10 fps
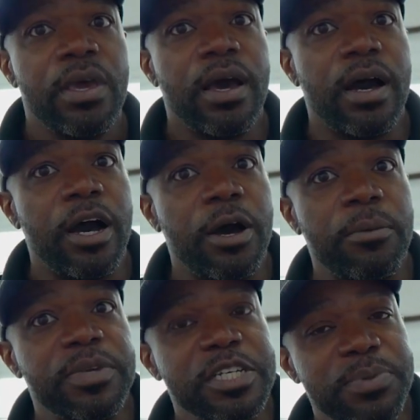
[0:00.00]

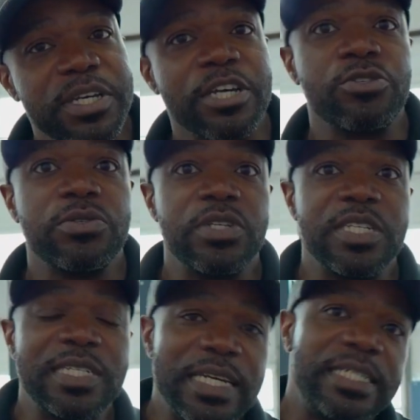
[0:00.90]
That's because the
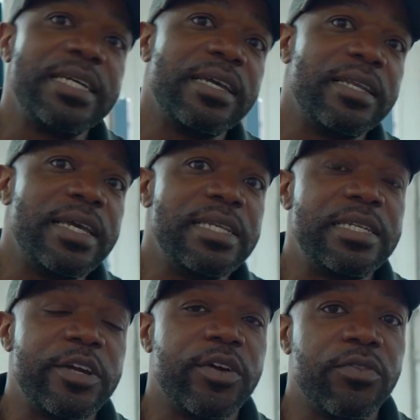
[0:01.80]
stitching in the
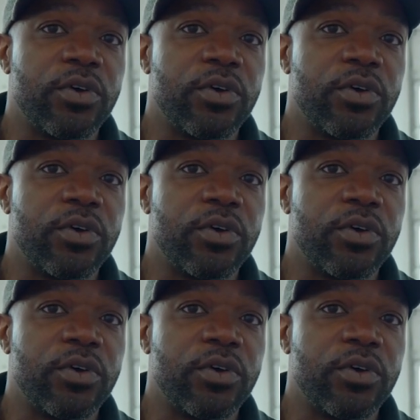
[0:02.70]
interior of the